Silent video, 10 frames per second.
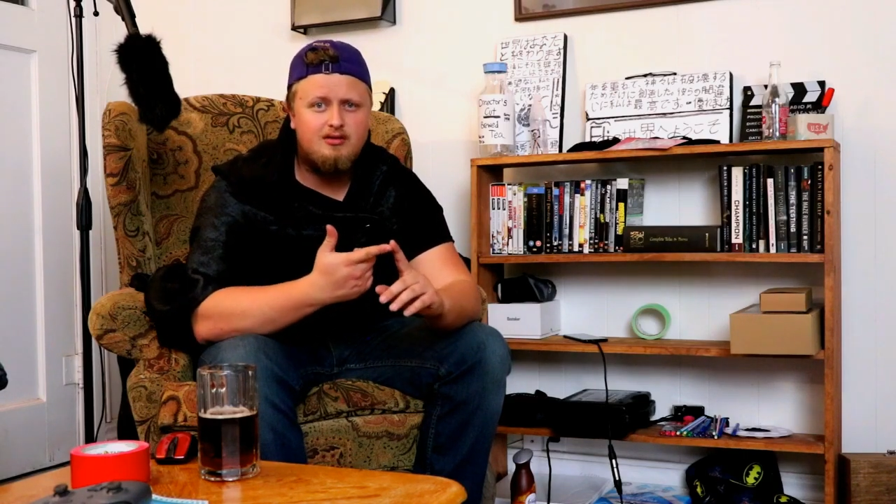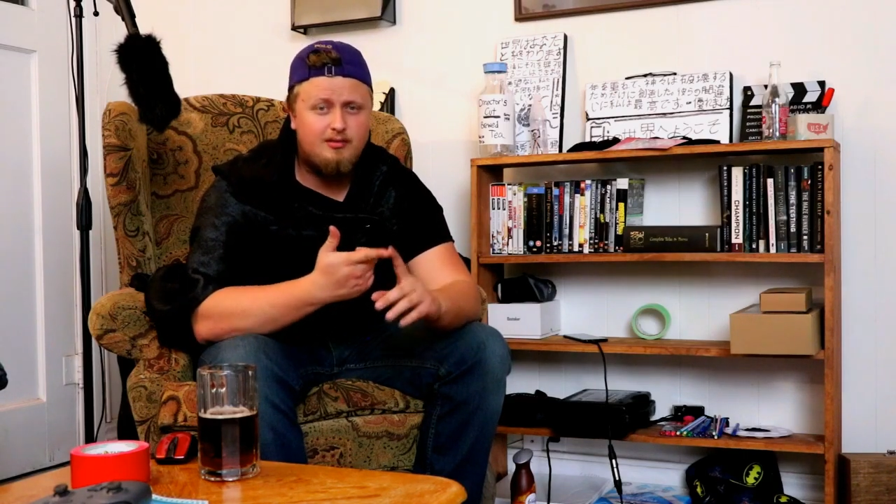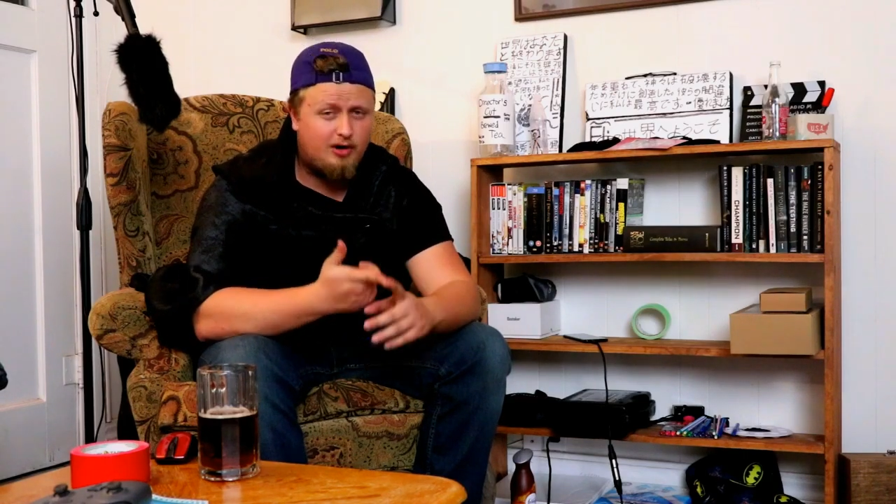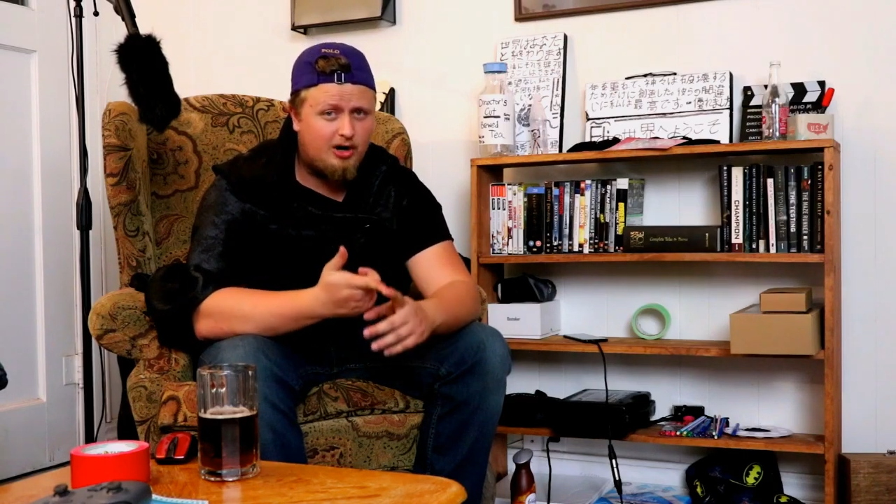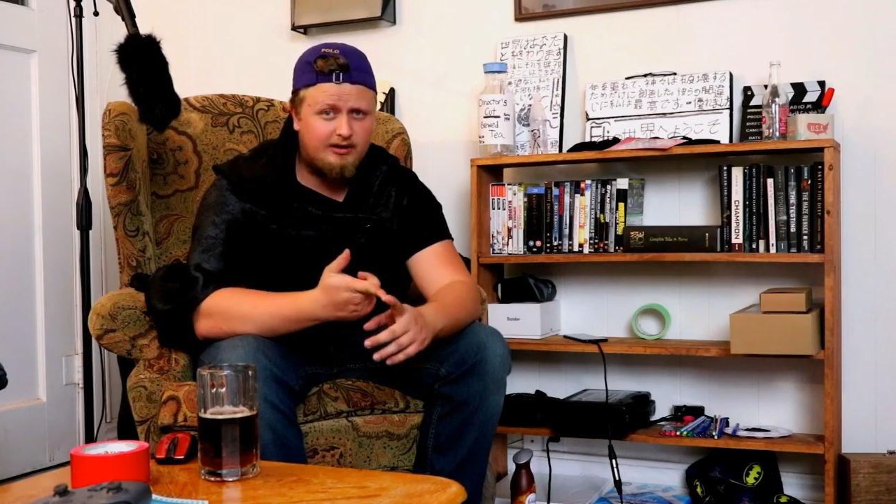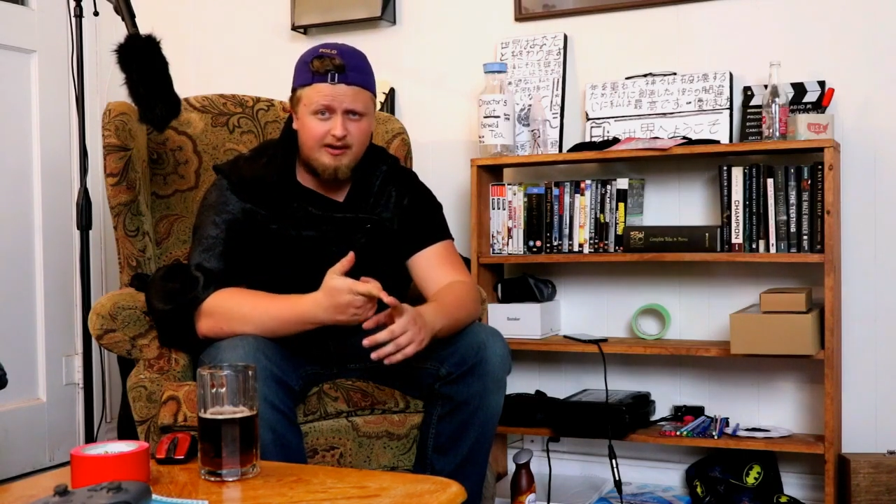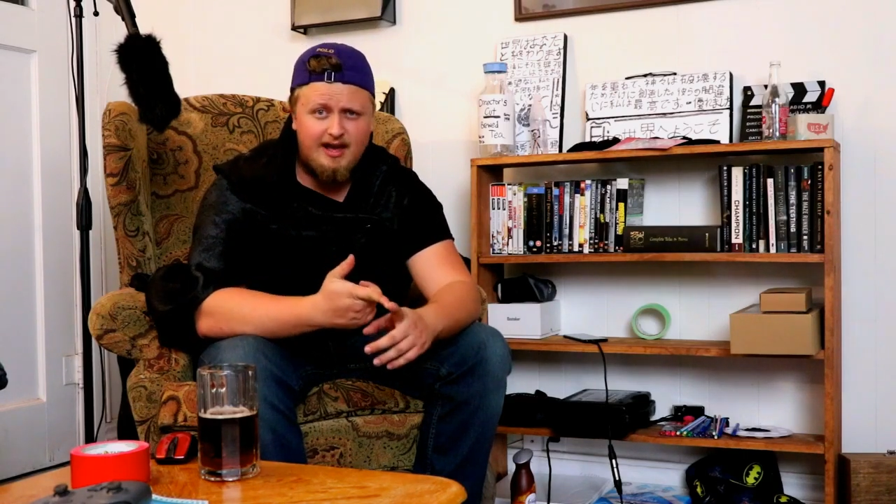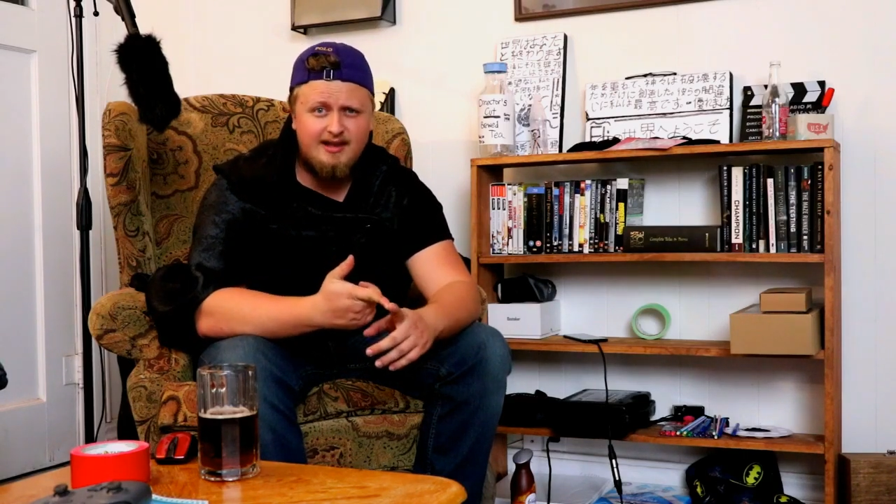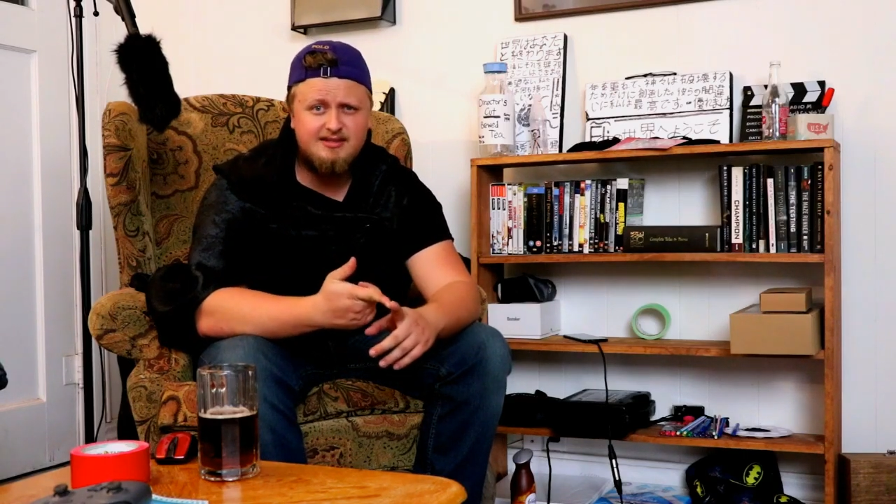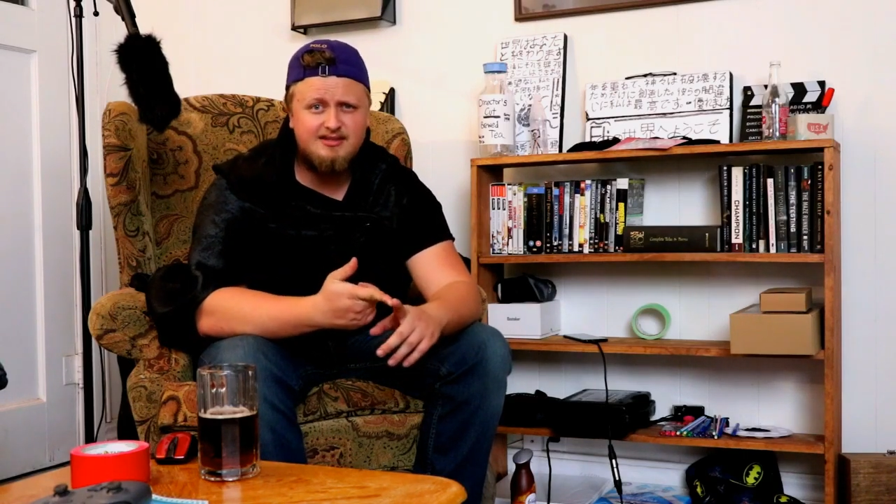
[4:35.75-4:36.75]
the
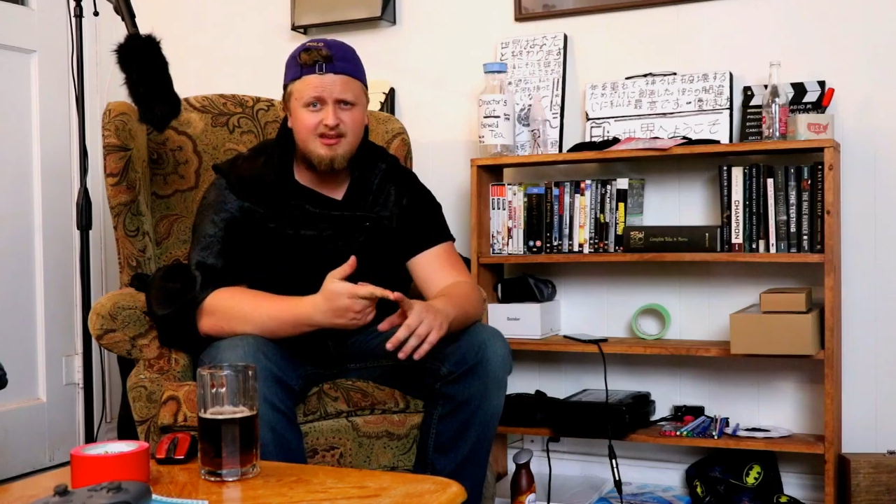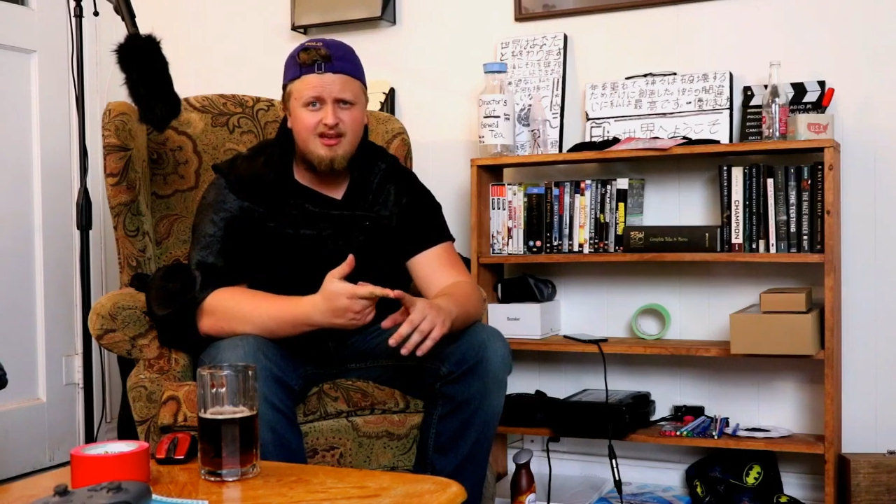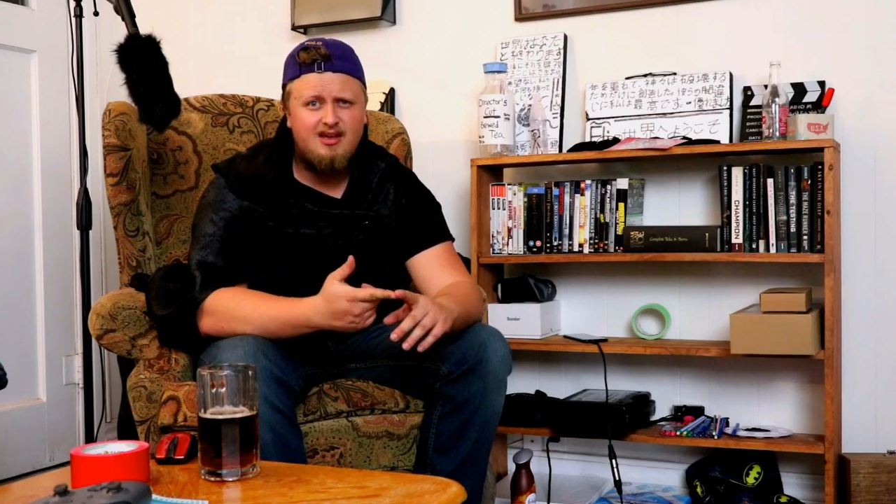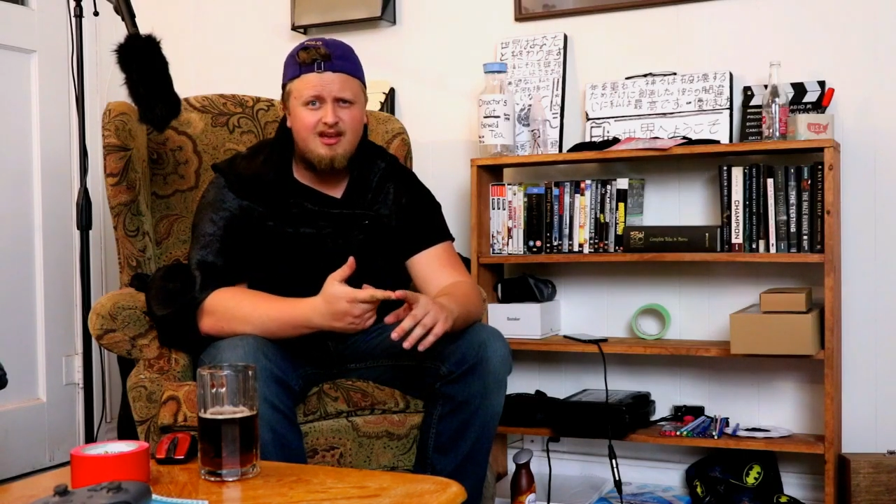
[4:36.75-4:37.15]
podcast.